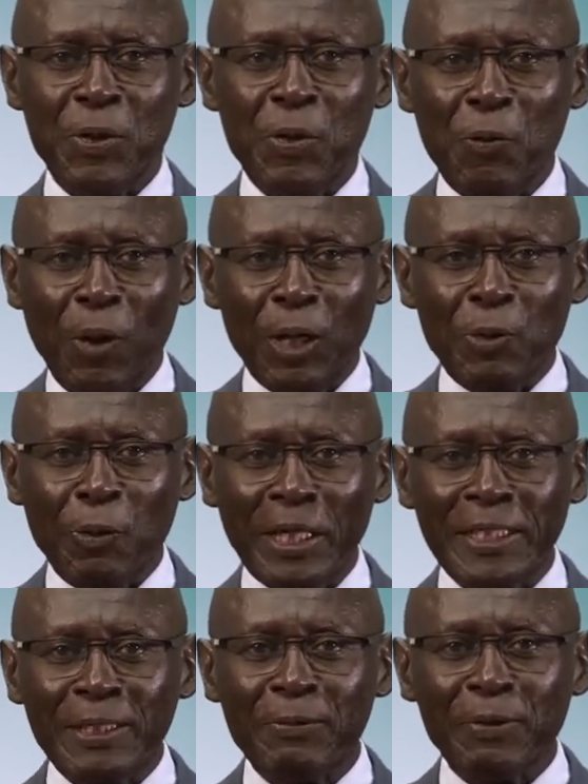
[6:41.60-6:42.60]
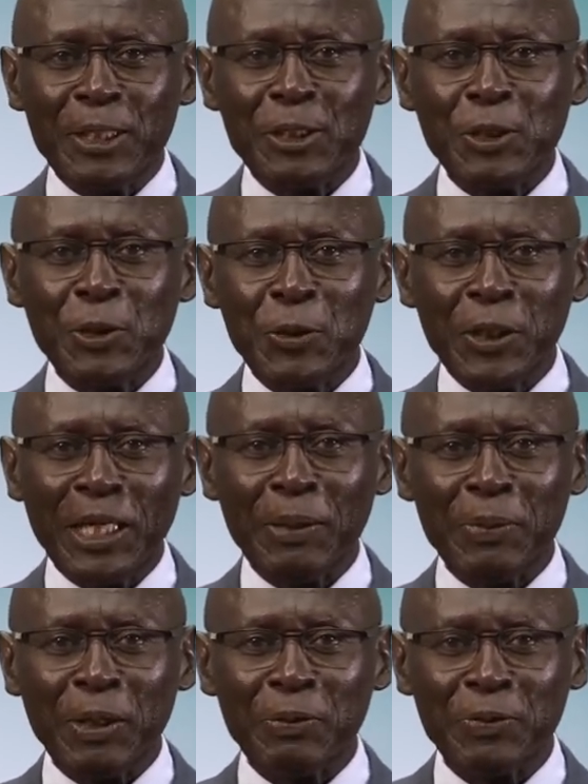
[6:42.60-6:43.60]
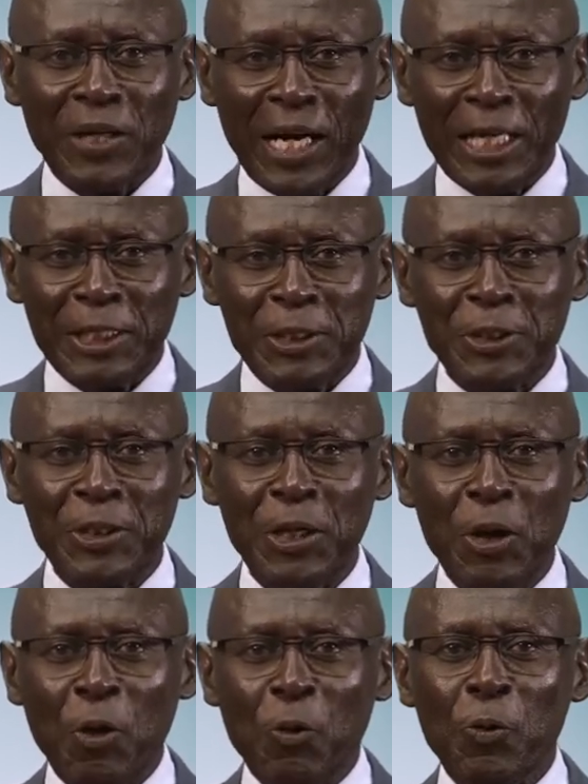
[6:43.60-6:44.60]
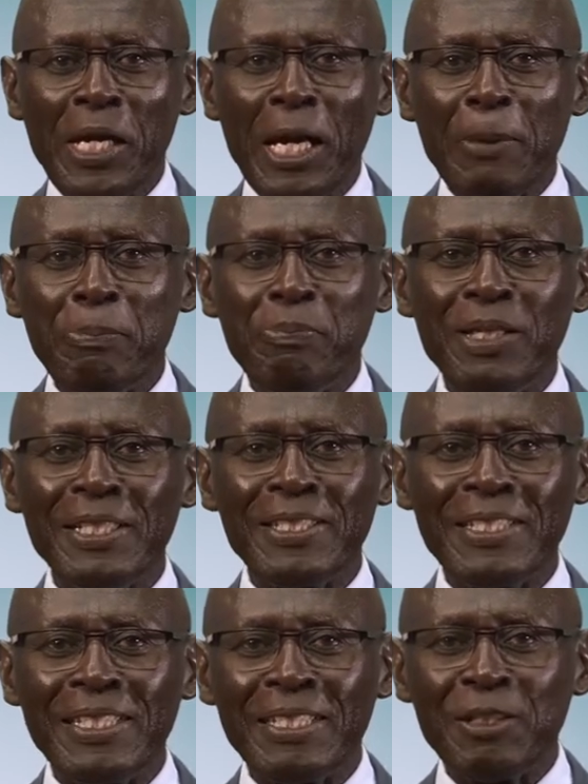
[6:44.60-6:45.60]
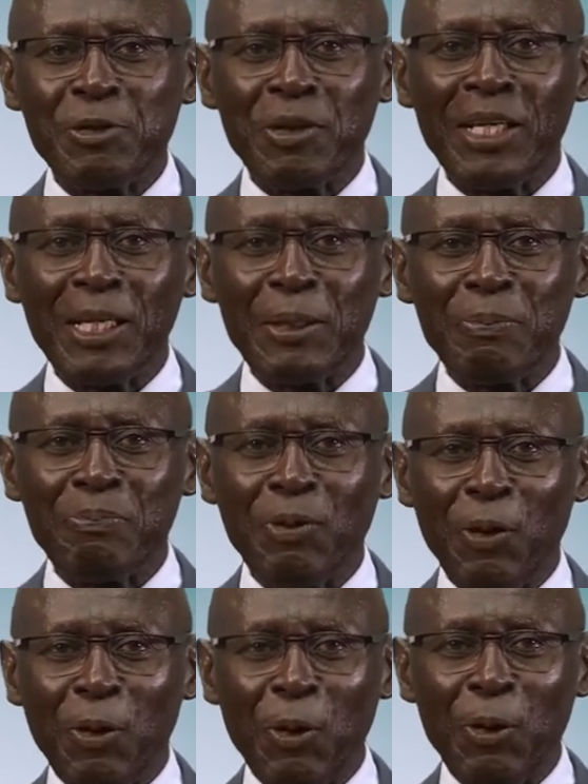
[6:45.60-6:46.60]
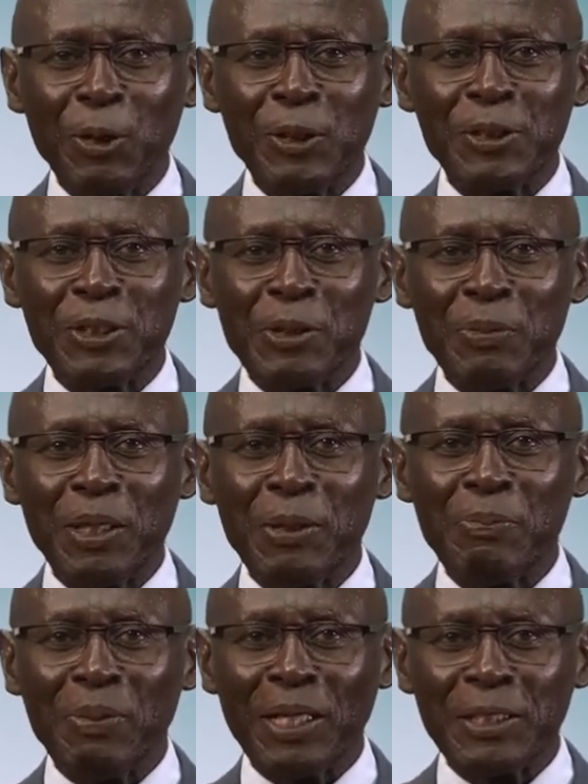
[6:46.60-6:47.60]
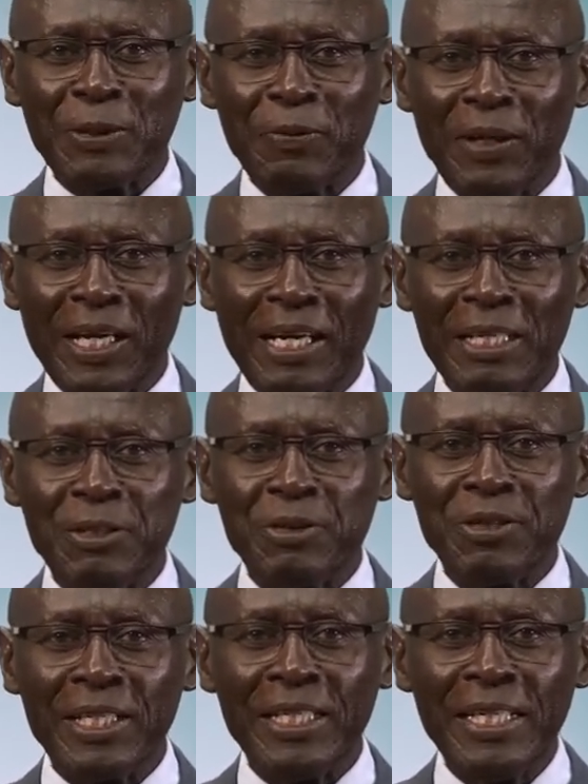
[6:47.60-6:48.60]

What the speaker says: While waiting for the soon coming of Christ, we are busy drilling boreholes in many parts of the country,